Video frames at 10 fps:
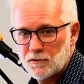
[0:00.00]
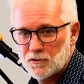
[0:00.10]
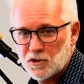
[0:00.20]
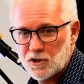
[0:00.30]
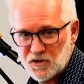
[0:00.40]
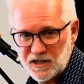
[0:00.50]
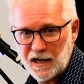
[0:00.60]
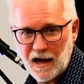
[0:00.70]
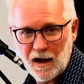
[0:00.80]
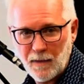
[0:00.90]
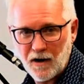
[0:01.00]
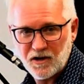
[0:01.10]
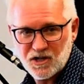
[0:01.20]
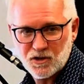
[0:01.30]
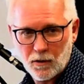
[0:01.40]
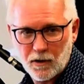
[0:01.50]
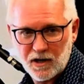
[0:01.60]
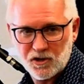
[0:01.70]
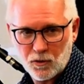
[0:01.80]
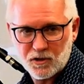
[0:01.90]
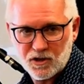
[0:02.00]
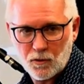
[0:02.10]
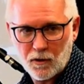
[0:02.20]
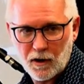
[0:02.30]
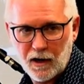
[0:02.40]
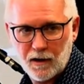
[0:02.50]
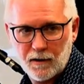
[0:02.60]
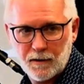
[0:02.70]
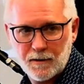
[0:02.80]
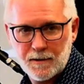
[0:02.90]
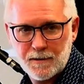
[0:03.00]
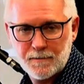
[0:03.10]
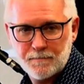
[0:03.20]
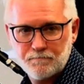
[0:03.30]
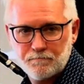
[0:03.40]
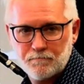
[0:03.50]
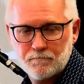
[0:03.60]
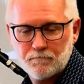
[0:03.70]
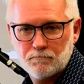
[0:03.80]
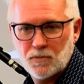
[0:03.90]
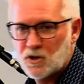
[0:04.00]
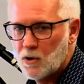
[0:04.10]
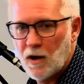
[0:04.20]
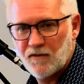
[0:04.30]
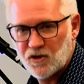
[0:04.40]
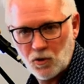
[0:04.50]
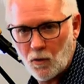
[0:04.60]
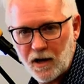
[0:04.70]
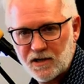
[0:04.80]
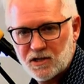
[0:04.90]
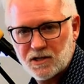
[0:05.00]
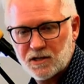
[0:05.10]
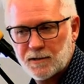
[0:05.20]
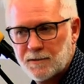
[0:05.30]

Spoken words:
Do you see how Mary's story is your story? But you have a choice.